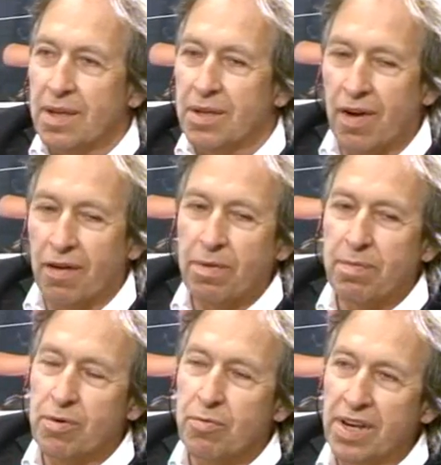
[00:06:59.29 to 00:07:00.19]
you have
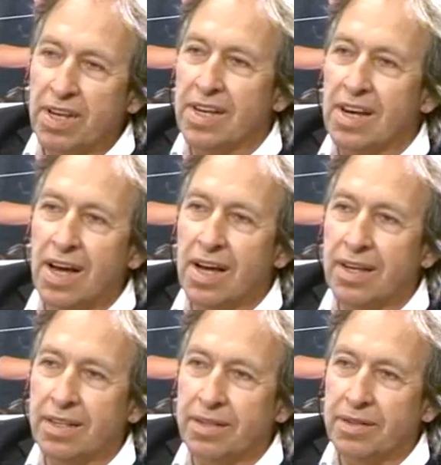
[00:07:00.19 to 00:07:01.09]
people waiting in
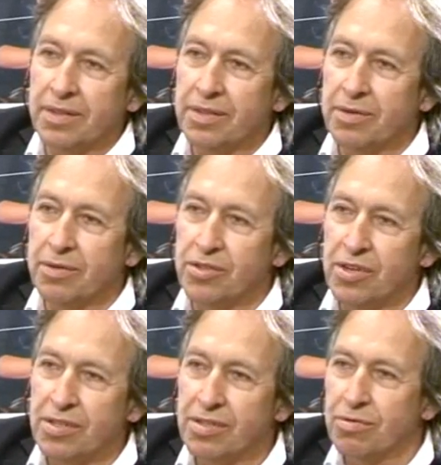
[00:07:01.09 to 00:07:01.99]
line, you know,
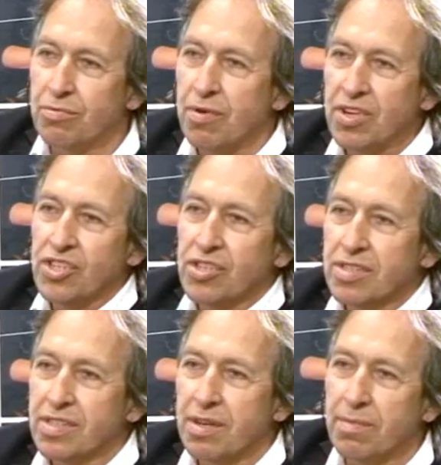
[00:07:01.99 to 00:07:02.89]
just to reach the
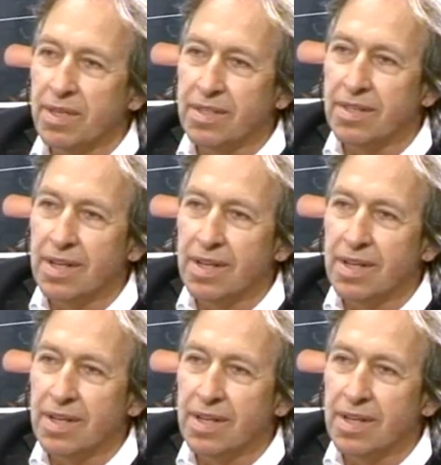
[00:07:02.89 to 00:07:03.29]
summit.